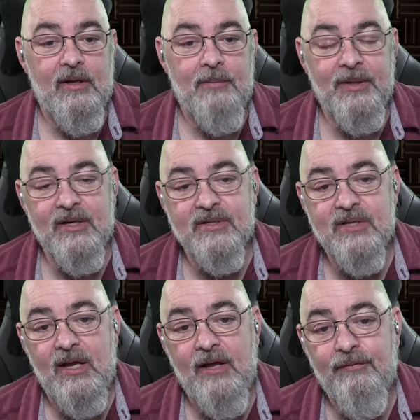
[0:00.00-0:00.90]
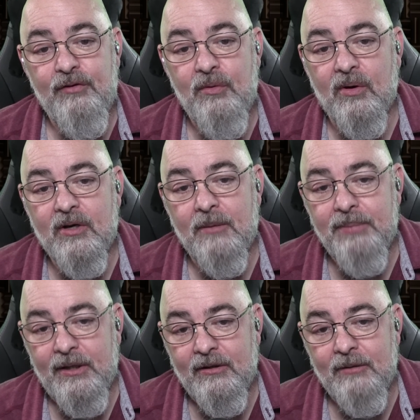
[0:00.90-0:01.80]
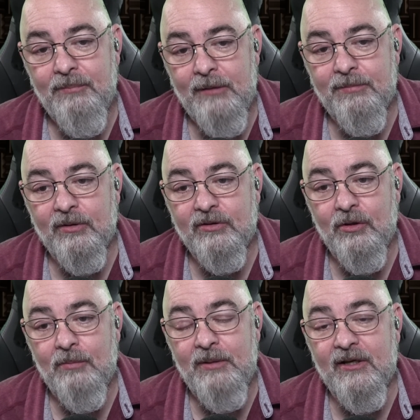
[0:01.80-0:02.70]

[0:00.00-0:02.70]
Because if you are compelling people to be